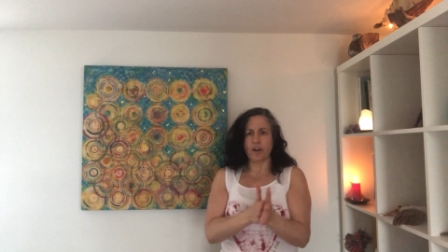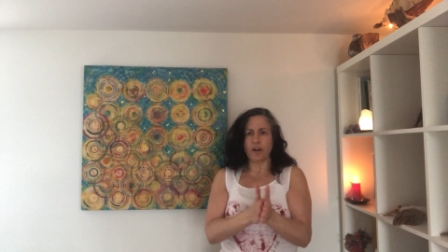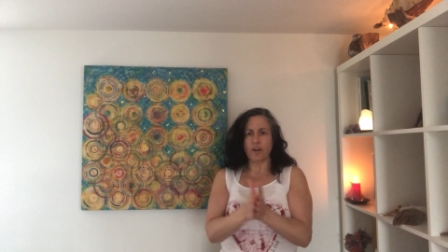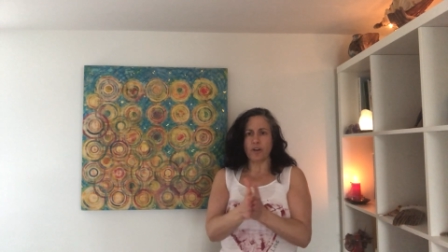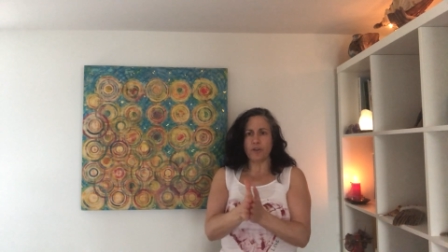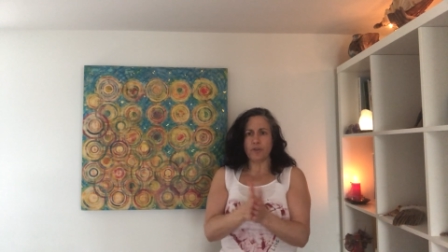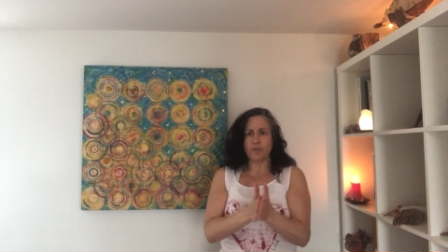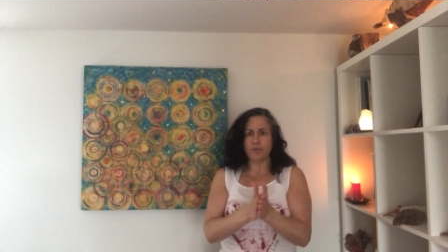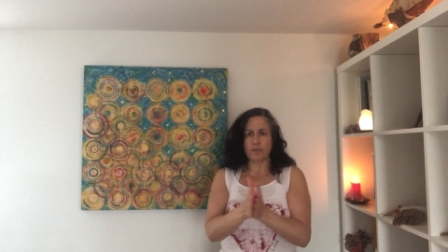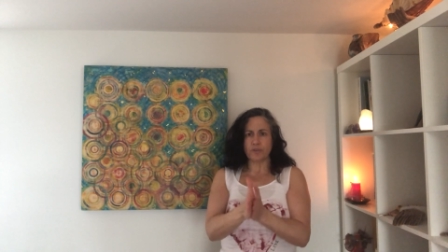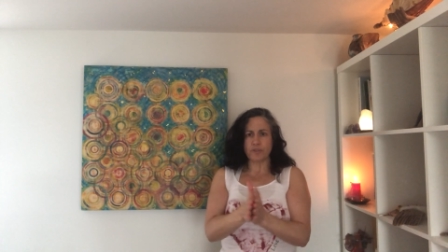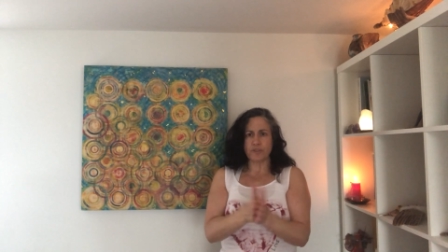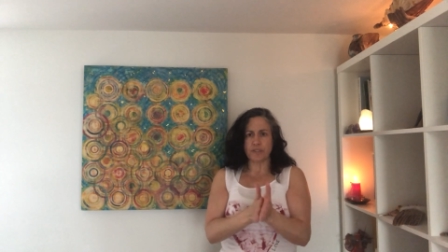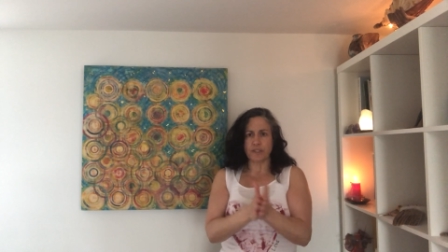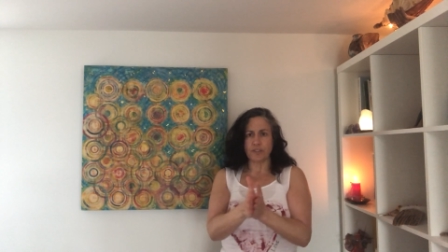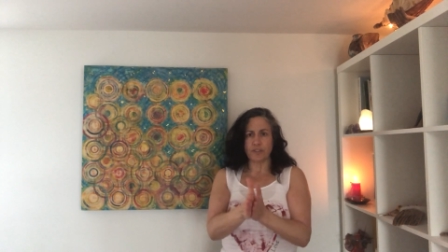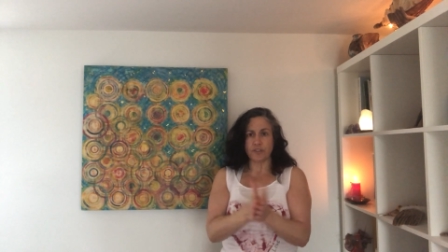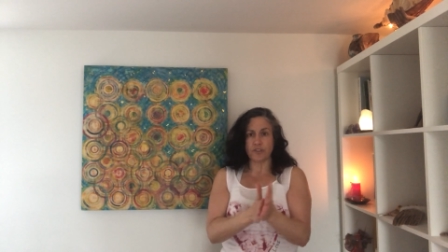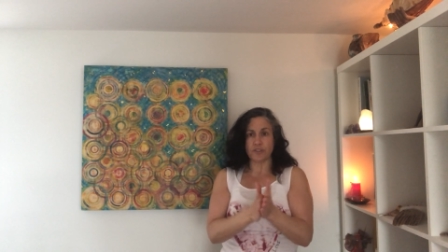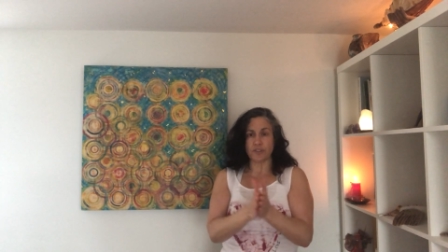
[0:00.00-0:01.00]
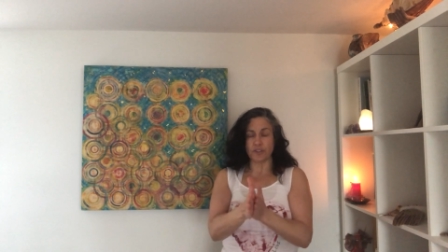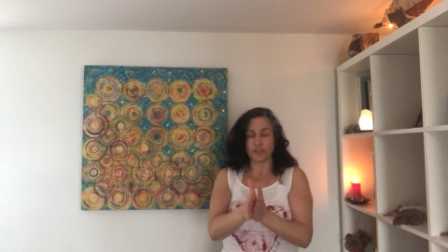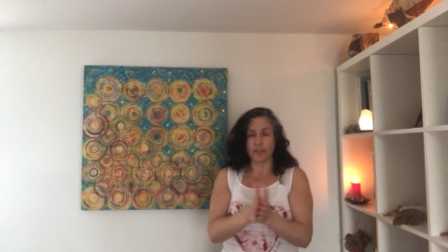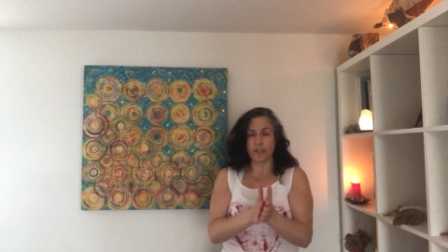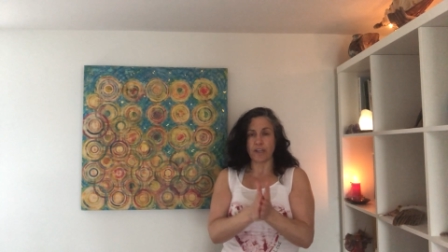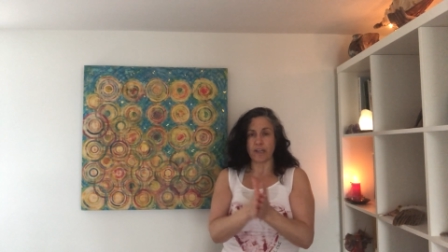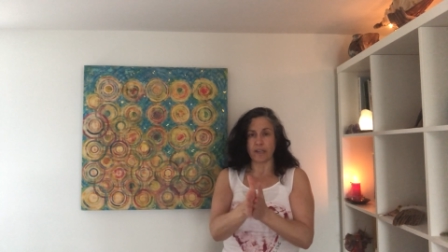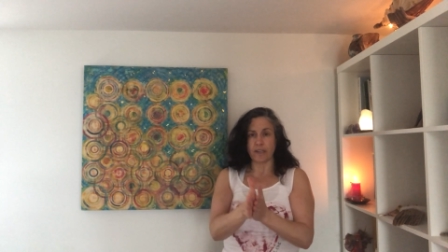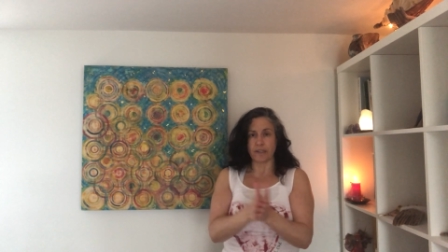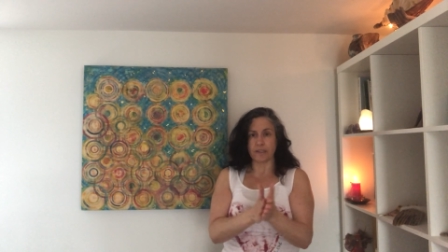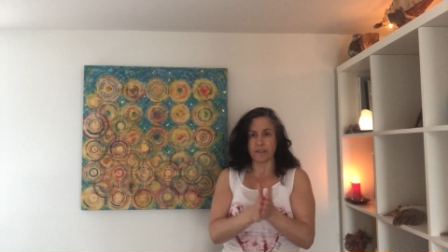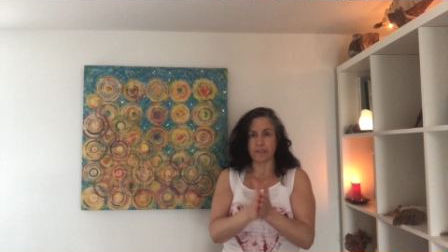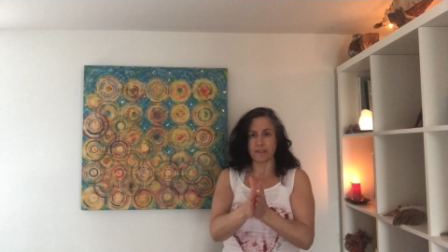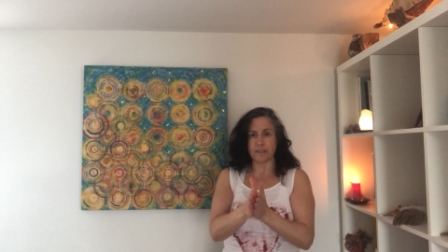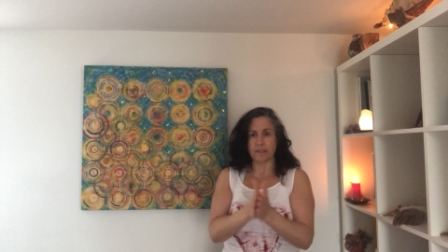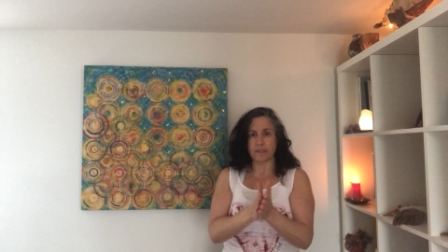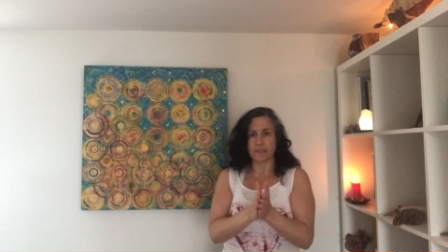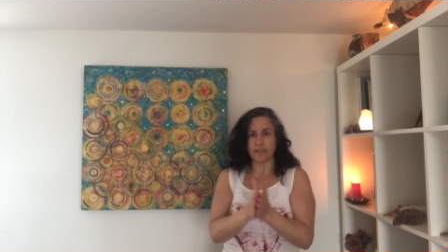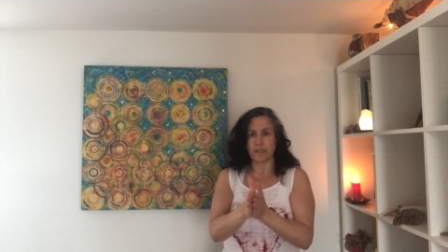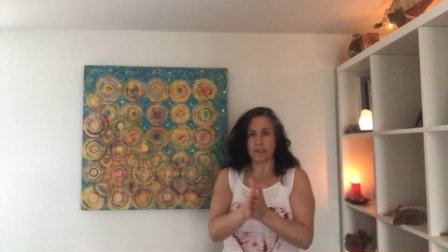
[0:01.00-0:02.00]
all those centers in our
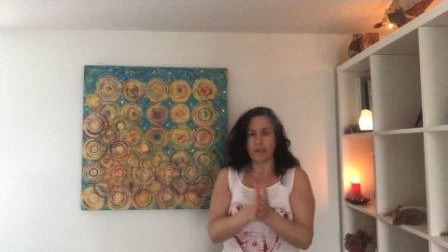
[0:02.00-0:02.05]
hands.